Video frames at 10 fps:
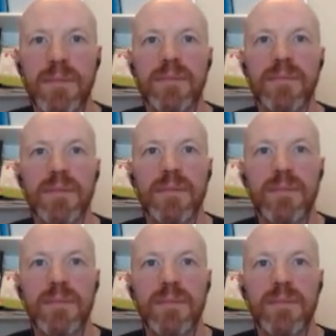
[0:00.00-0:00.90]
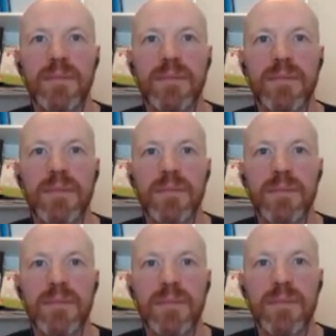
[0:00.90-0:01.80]

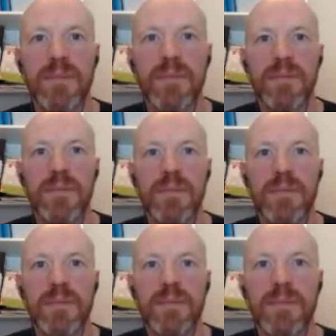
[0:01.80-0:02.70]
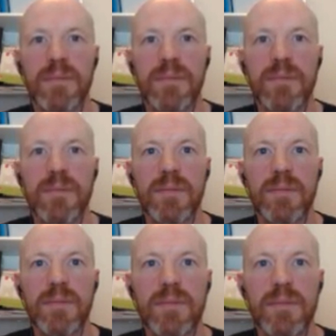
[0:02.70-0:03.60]

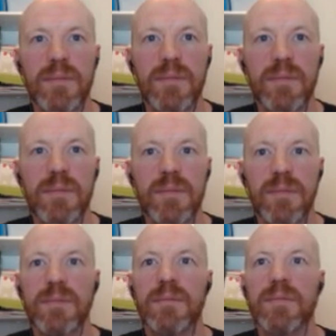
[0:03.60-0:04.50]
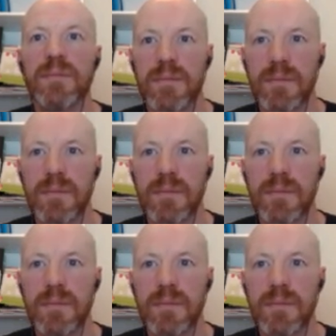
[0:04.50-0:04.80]
[no speech]